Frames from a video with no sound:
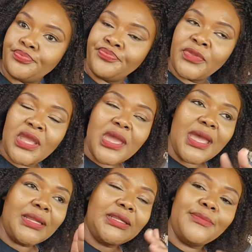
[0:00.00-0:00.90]
And let
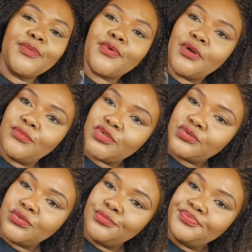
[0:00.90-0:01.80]
me promise you,
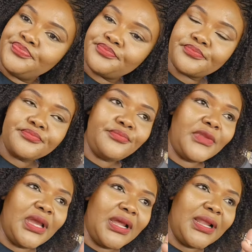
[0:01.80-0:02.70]

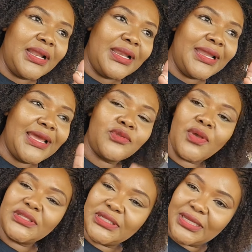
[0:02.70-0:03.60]

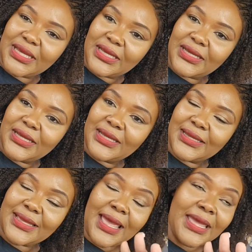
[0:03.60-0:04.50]

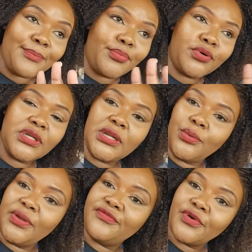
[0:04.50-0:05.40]
I put it away for
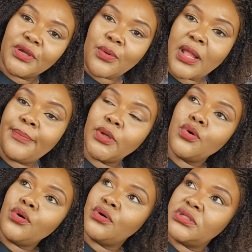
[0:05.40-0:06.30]
a while
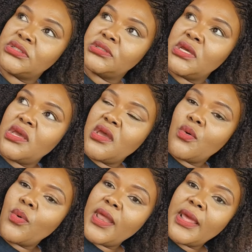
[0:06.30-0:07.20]
because when
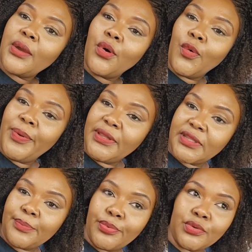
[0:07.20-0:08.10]
I opened that book,
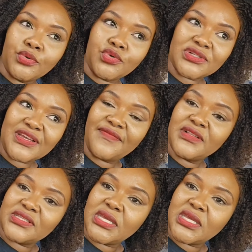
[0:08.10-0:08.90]
Dr. Phil said,